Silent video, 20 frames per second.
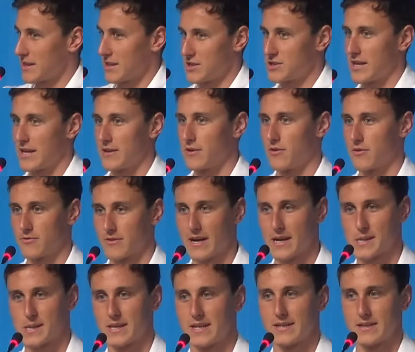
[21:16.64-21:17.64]
each other or
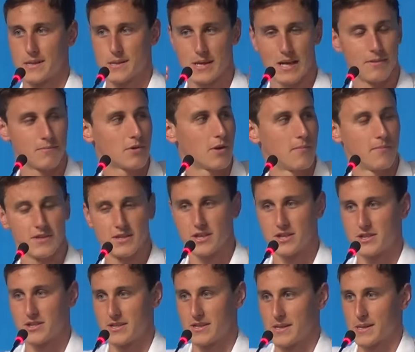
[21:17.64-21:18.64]
racing at the same
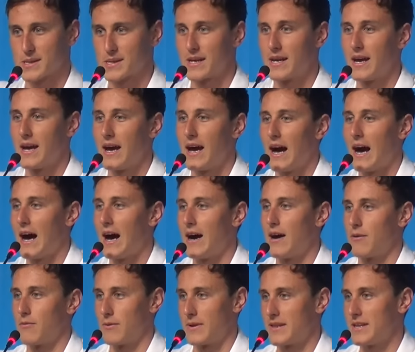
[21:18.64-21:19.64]
competitions
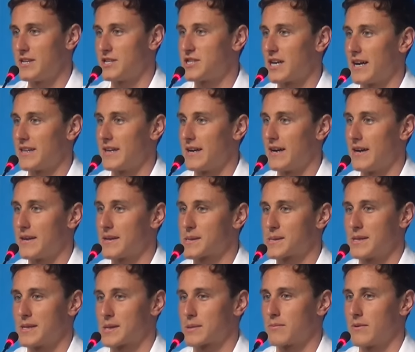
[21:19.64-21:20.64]
with each other
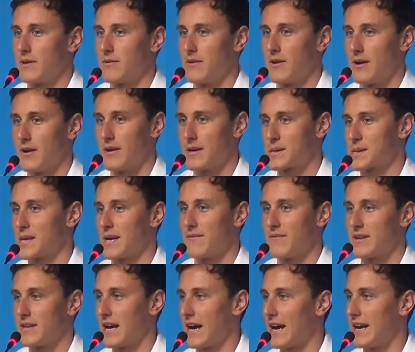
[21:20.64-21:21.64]
since we were
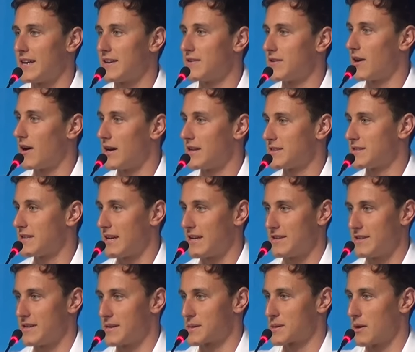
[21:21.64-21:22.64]
7, 8, 9,
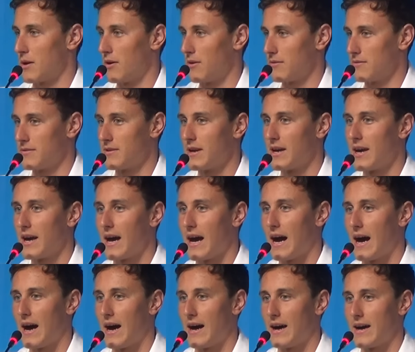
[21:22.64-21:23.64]
10 years old
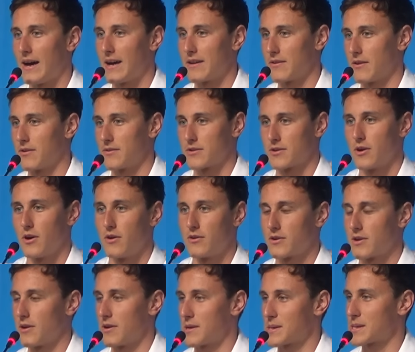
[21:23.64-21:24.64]
on the
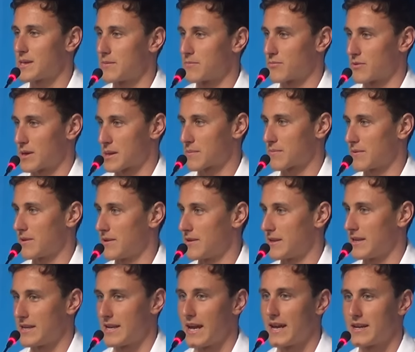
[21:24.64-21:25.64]
Gold Coast in
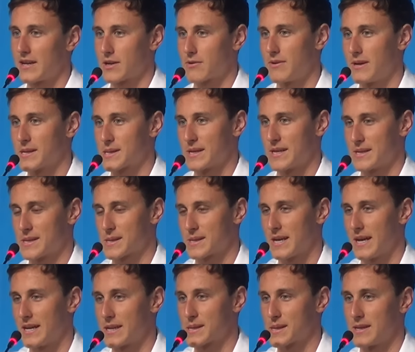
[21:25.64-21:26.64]
Brisbane and at Queensland
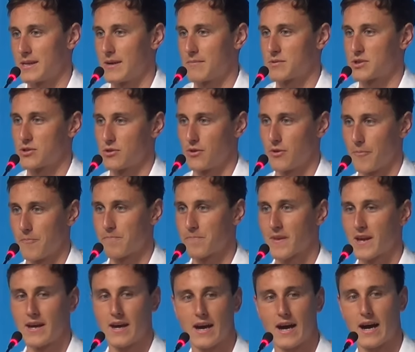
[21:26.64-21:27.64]
States, and I'm sure
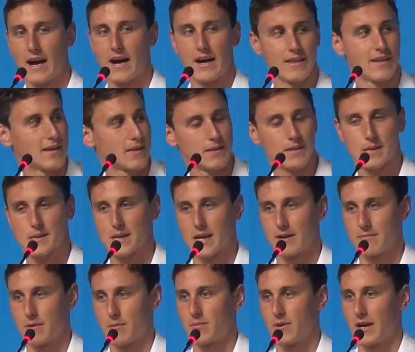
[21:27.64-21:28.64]
that the
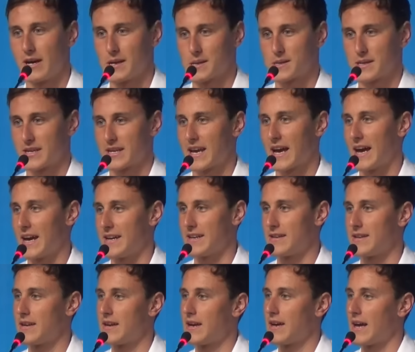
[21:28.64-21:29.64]
same applies to
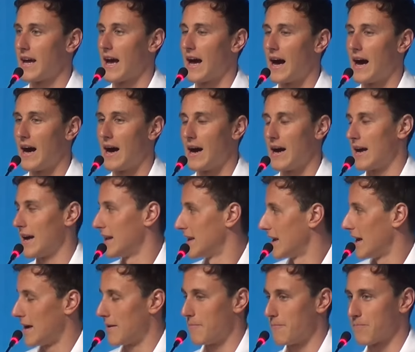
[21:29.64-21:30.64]
Kate
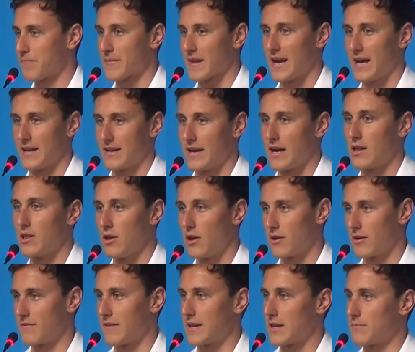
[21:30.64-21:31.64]
and a
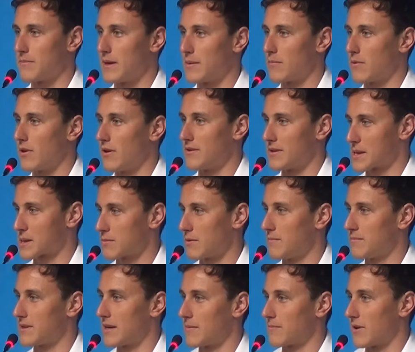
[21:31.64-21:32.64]
lot of other people on the
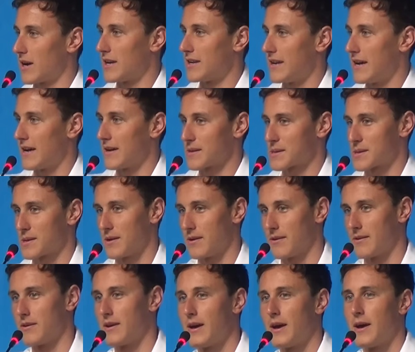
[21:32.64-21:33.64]
swim team right now.
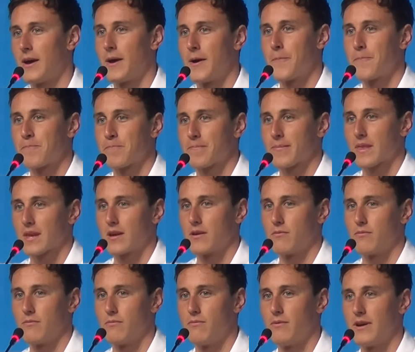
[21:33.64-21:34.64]
So
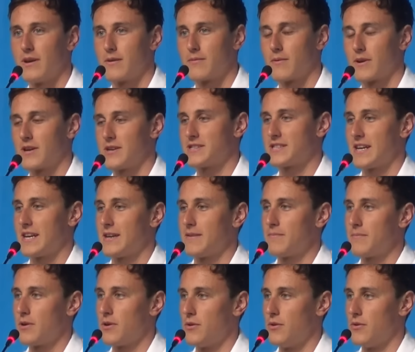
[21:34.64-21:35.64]
we're a
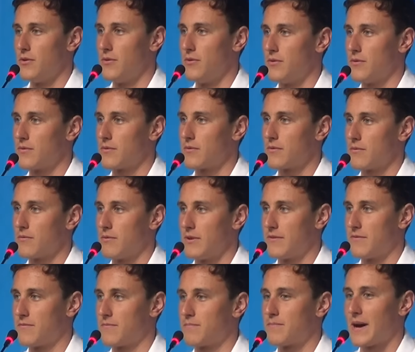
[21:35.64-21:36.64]
team who
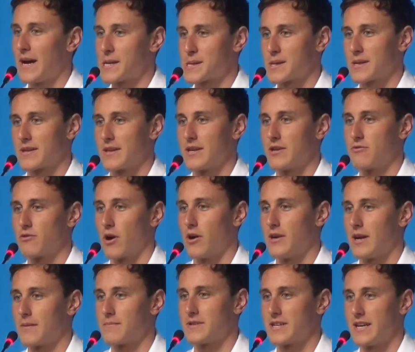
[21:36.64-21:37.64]
we've basically
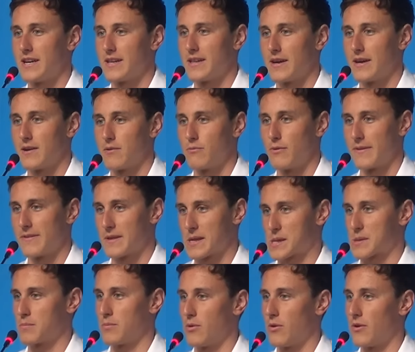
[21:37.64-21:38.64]
grown up together with the
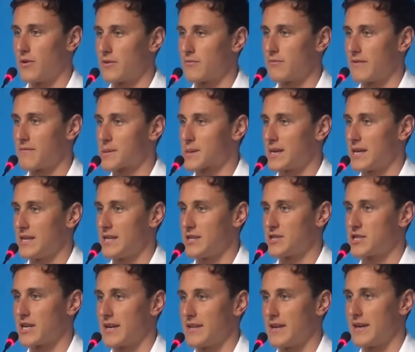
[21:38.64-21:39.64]
sport. We've seen
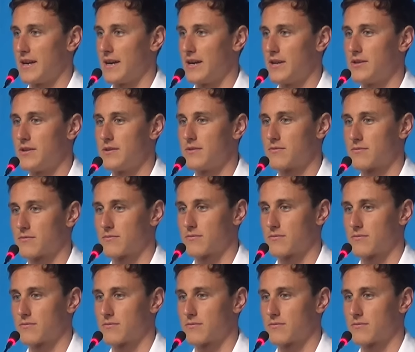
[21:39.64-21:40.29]
each other